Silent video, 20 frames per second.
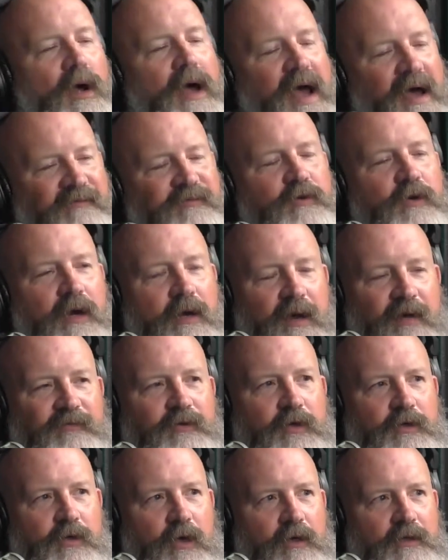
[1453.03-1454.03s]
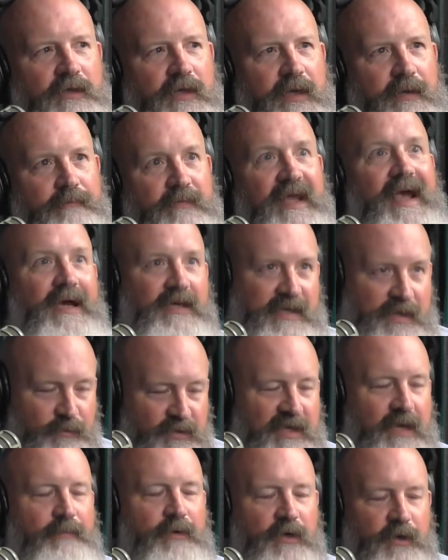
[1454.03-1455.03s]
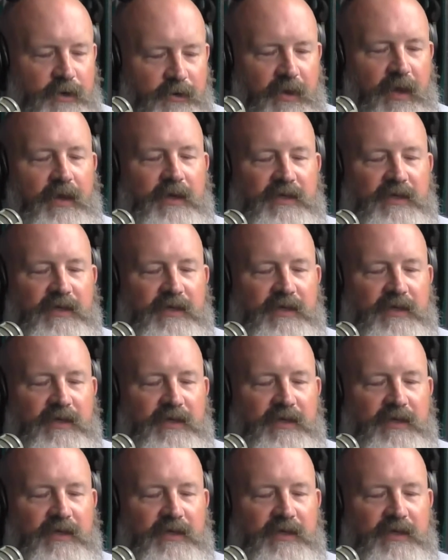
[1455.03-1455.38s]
after I talked to him, yeah, he was able to do that